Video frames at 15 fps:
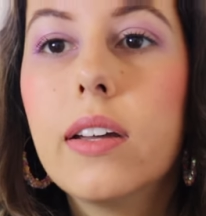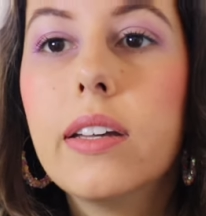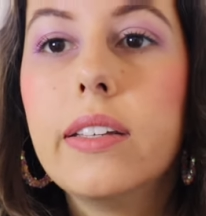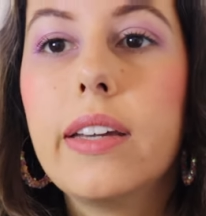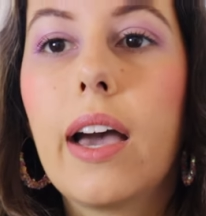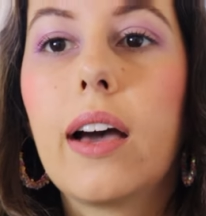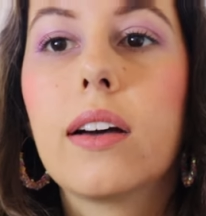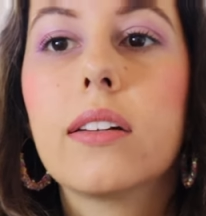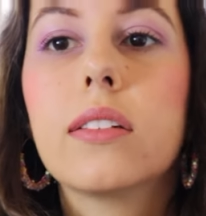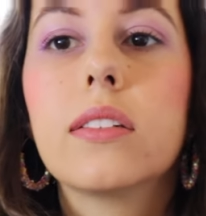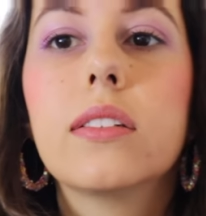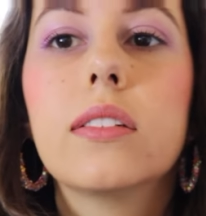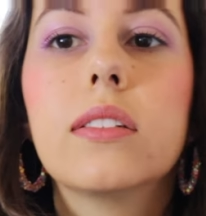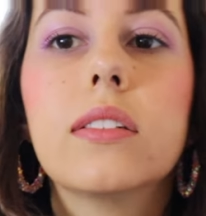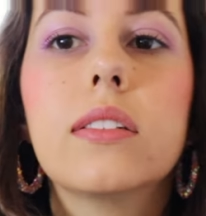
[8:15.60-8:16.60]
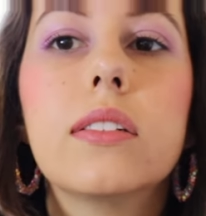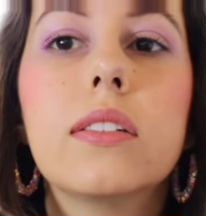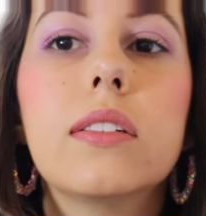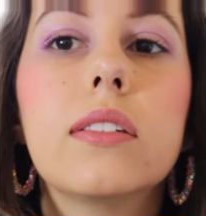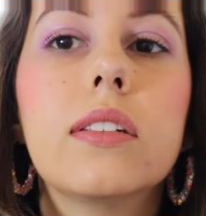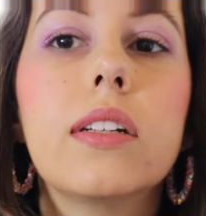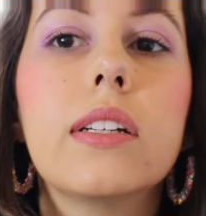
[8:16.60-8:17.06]
Yeah,
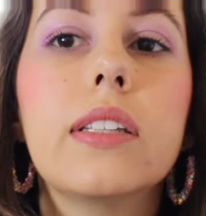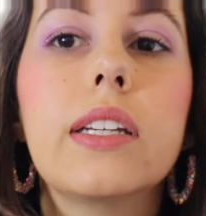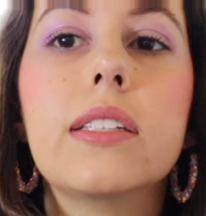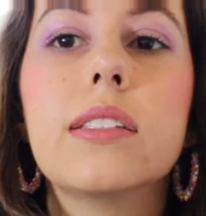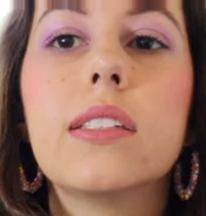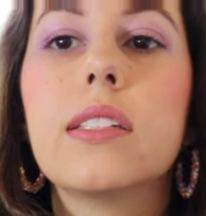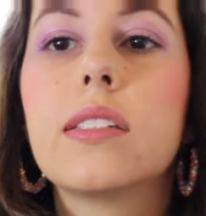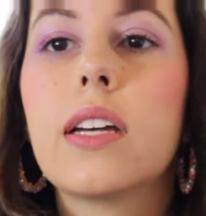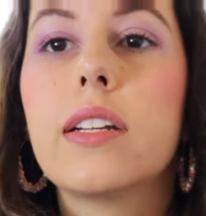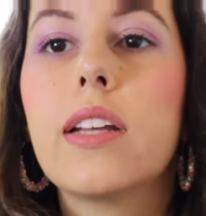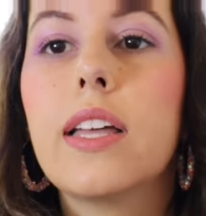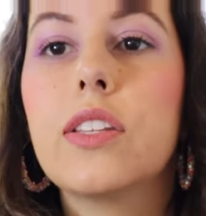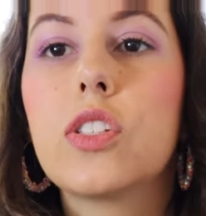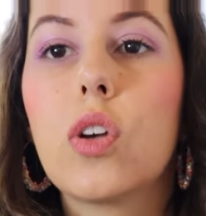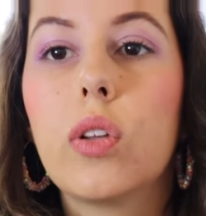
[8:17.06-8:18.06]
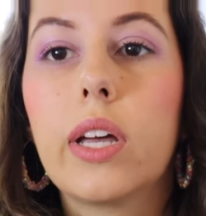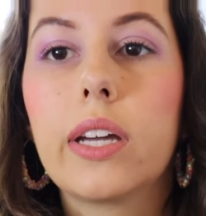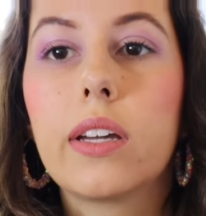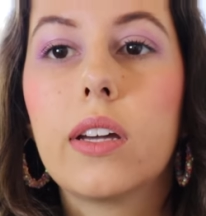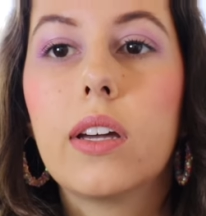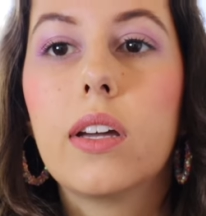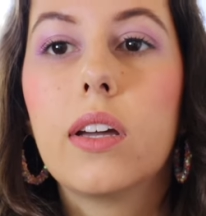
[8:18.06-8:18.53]
I think it's this side. And so
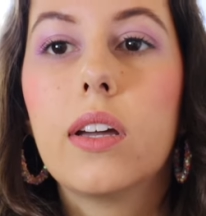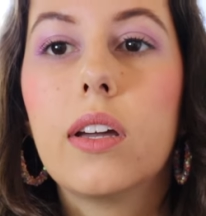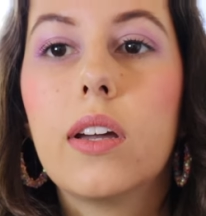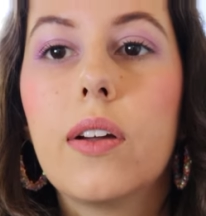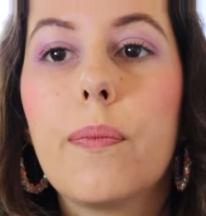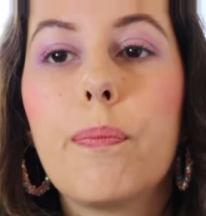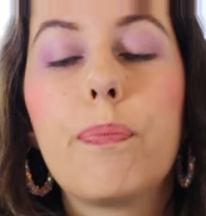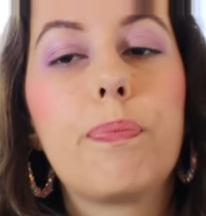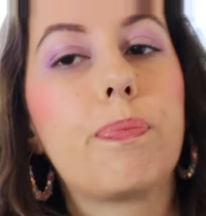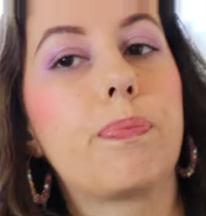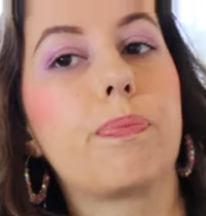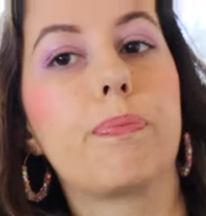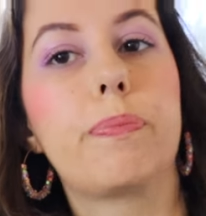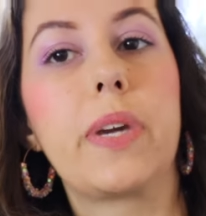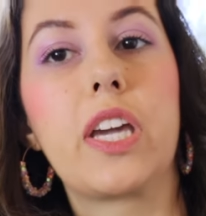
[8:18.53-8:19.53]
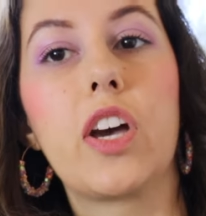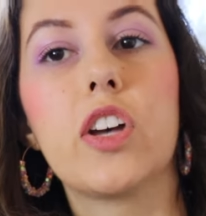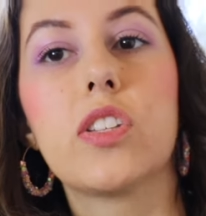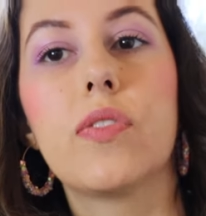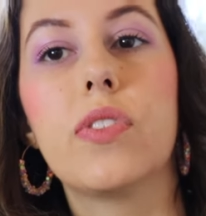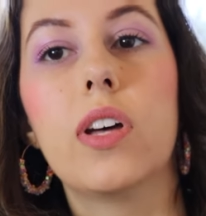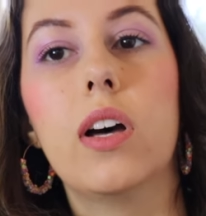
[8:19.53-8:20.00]
like, because
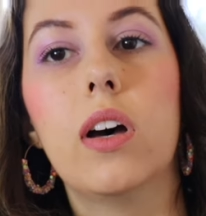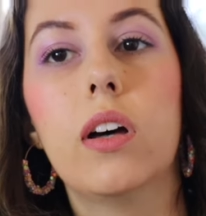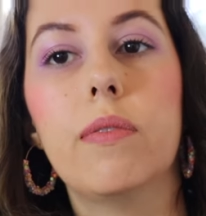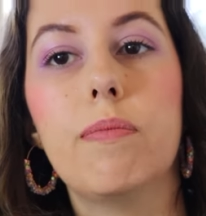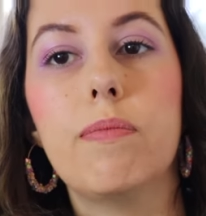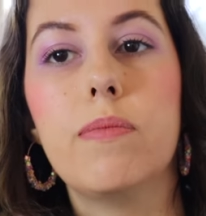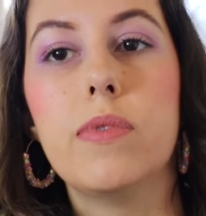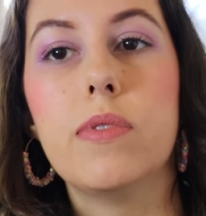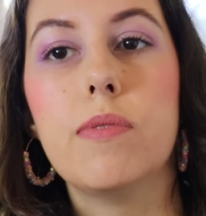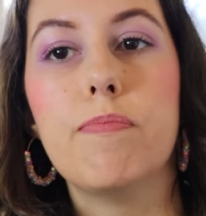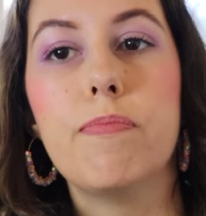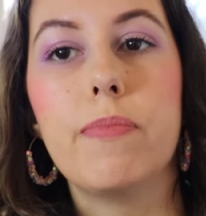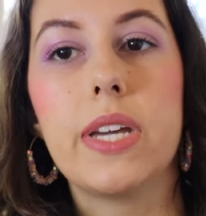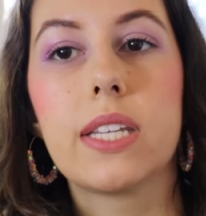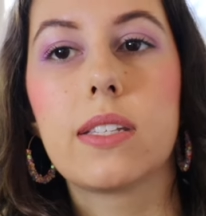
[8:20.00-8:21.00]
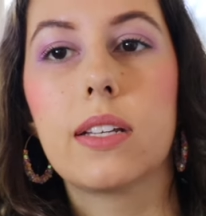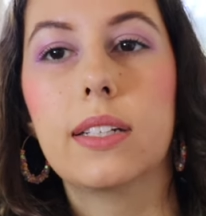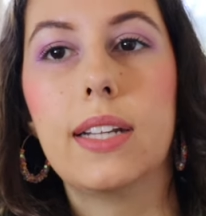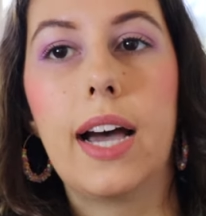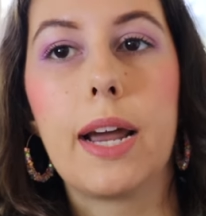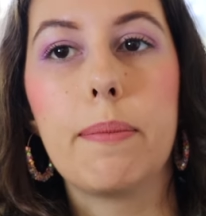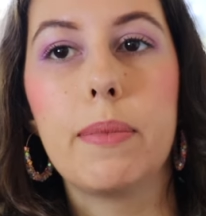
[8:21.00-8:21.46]
of the
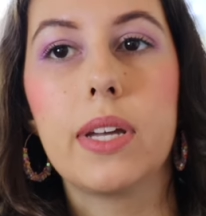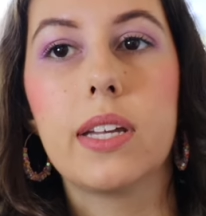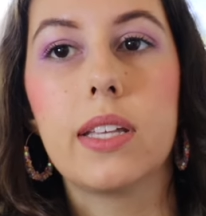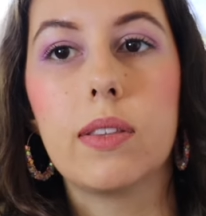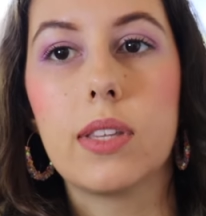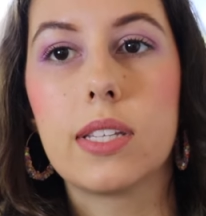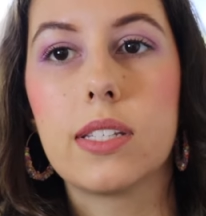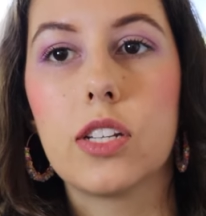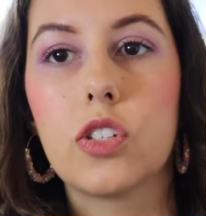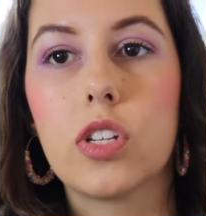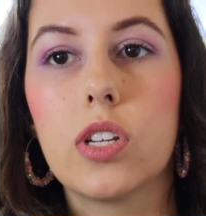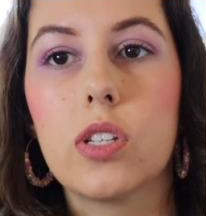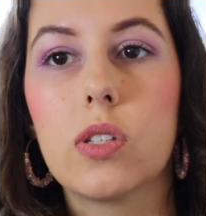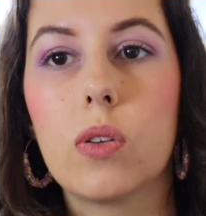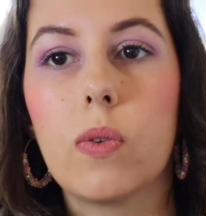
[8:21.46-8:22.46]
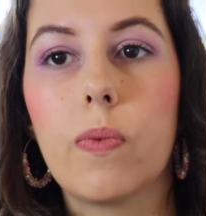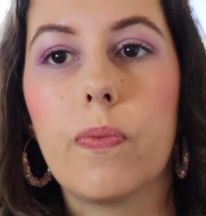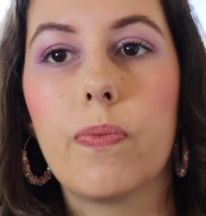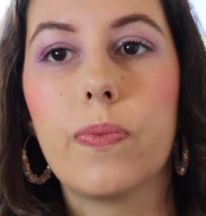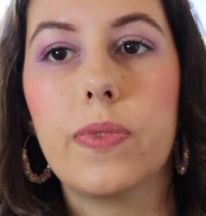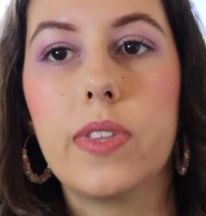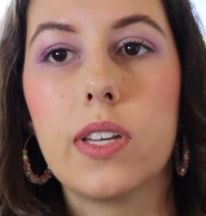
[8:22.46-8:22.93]
misalignment in the stitches,
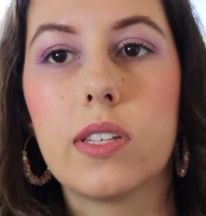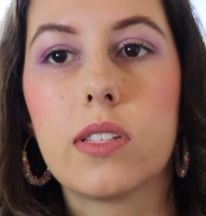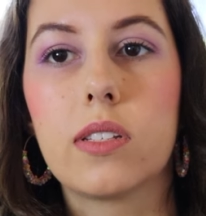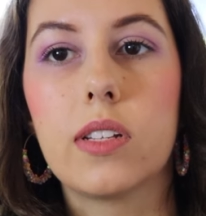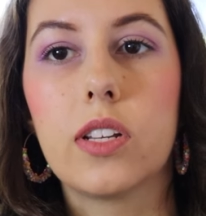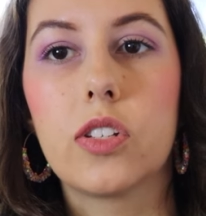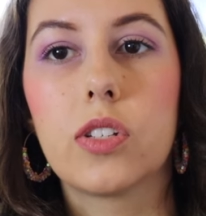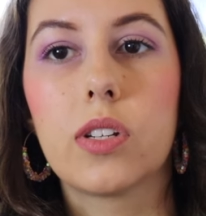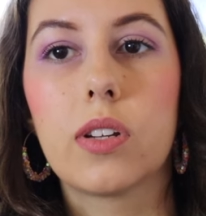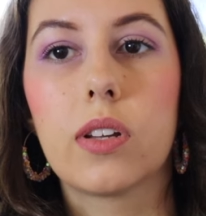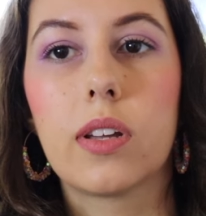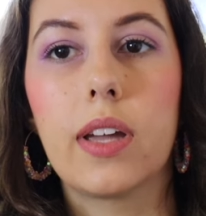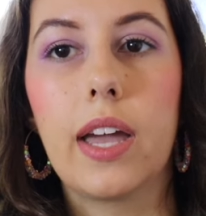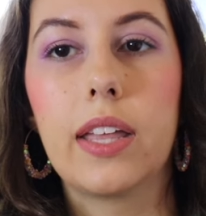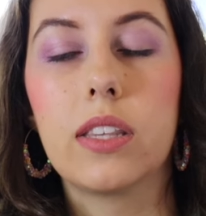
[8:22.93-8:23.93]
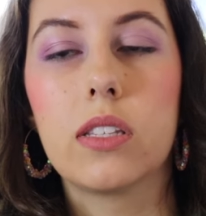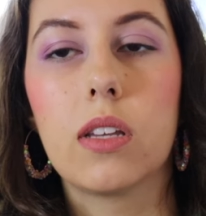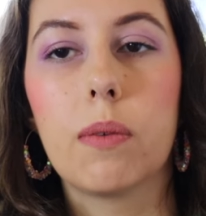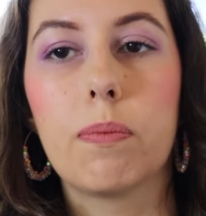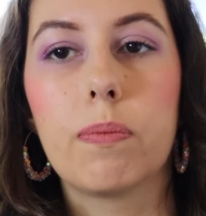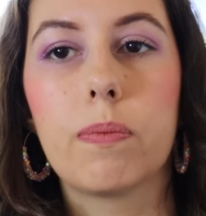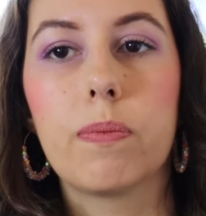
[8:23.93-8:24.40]
this stitch ends
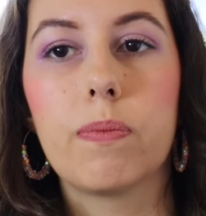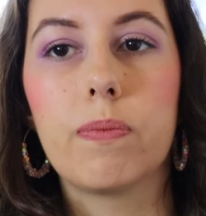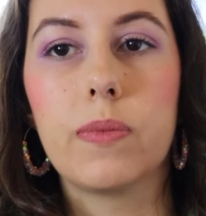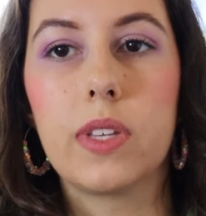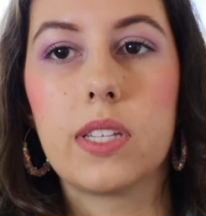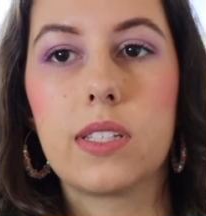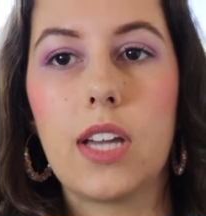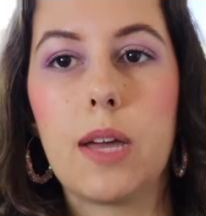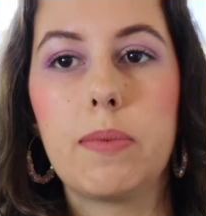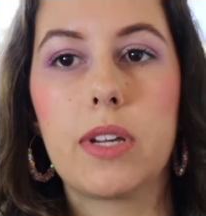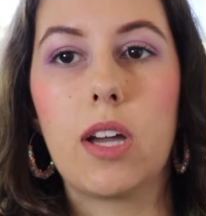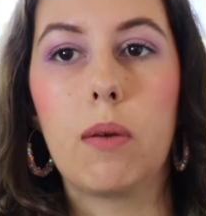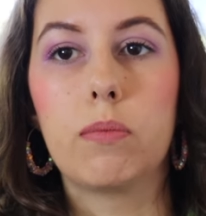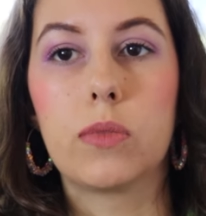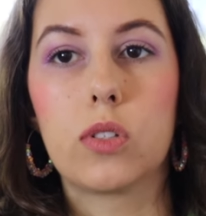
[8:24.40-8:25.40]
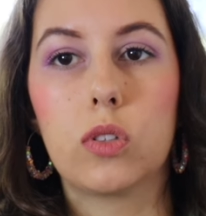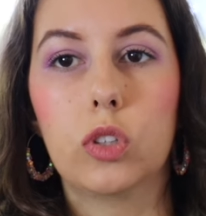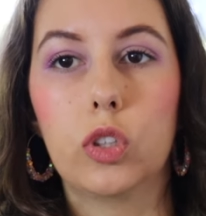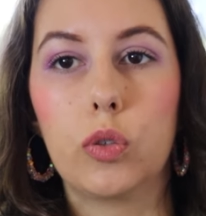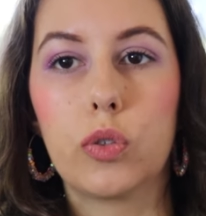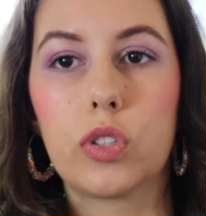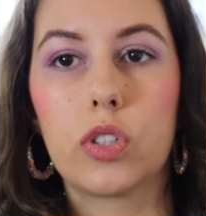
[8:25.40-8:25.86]
up, this side becomes
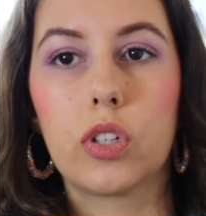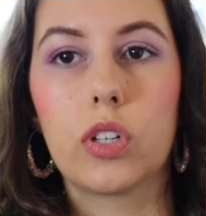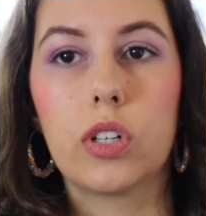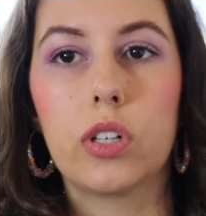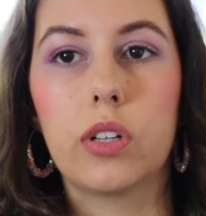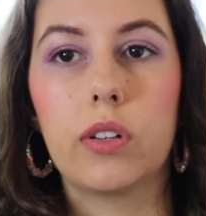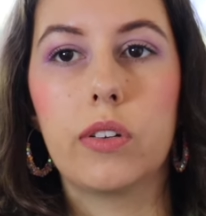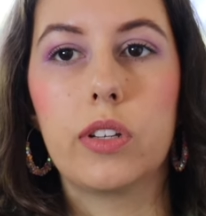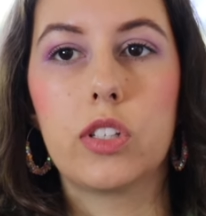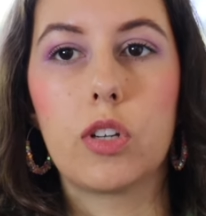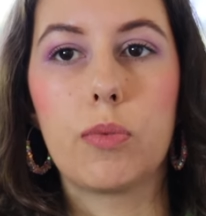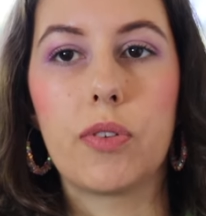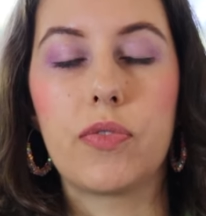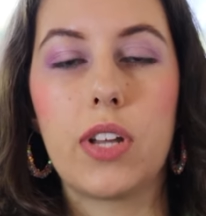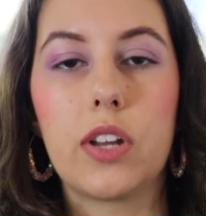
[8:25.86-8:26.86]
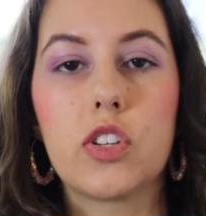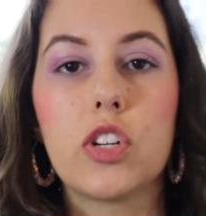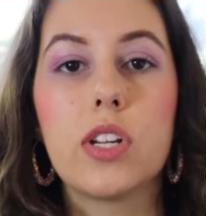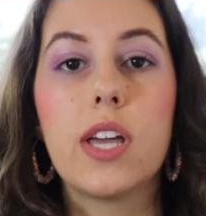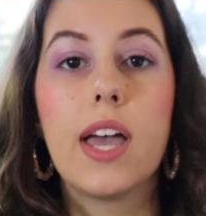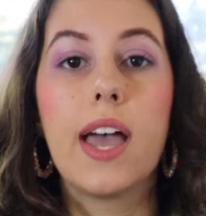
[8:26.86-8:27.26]
looser in terms of tension.